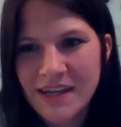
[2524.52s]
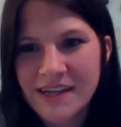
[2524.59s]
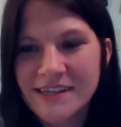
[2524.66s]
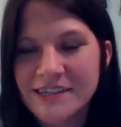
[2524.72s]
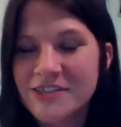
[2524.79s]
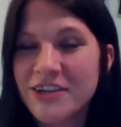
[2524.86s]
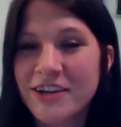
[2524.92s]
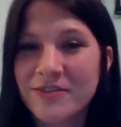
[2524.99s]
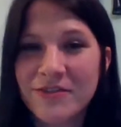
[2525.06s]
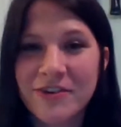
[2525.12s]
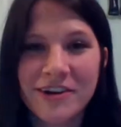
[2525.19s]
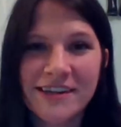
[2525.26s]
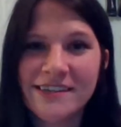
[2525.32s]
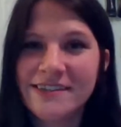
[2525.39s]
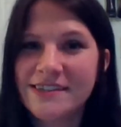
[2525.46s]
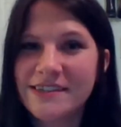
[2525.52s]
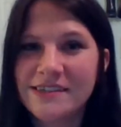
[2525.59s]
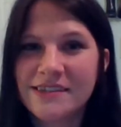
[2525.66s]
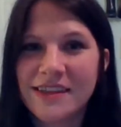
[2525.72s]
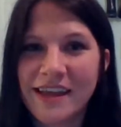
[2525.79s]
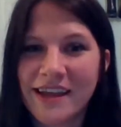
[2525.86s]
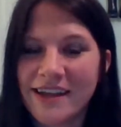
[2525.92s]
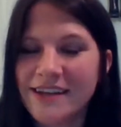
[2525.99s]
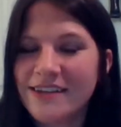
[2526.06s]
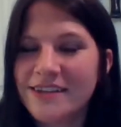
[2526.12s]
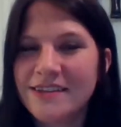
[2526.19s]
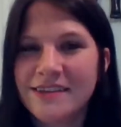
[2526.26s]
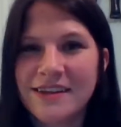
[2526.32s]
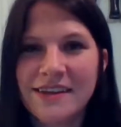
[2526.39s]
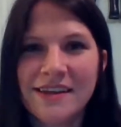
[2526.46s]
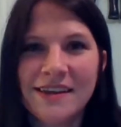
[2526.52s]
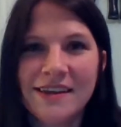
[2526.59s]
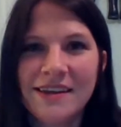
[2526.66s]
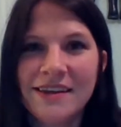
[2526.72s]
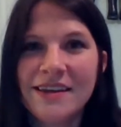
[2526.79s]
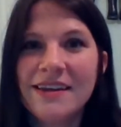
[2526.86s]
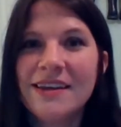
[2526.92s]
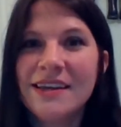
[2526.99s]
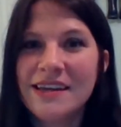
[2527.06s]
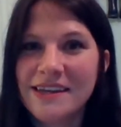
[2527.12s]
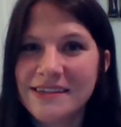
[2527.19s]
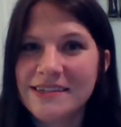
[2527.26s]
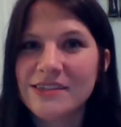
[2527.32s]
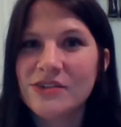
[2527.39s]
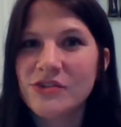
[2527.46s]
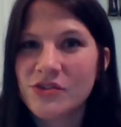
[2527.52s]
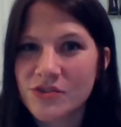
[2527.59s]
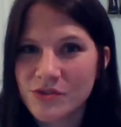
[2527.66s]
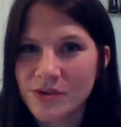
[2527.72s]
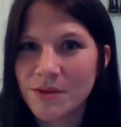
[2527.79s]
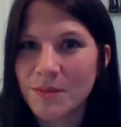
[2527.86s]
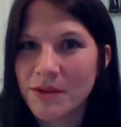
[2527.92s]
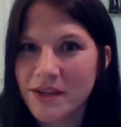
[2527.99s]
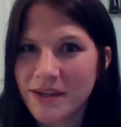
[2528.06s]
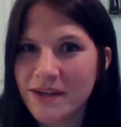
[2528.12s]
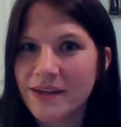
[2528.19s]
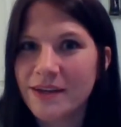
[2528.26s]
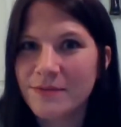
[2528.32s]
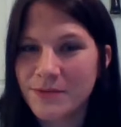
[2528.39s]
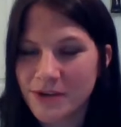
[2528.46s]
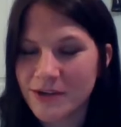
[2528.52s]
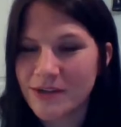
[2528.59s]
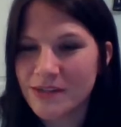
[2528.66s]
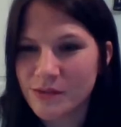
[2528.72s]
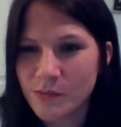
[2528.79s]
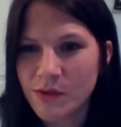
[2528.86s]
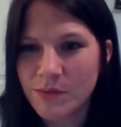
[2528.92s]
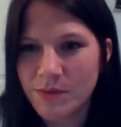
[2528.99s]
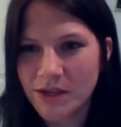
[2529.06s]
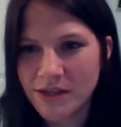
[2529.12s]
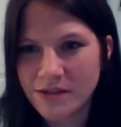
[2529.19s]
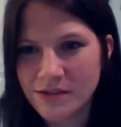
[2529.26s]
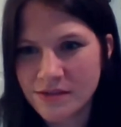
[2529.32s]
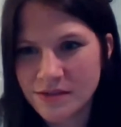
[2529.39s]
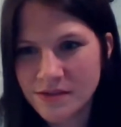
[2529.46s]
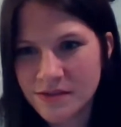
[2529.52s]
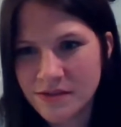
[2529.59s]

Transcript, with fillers: he is Jennifer. He's like he's extremely a very sweet man.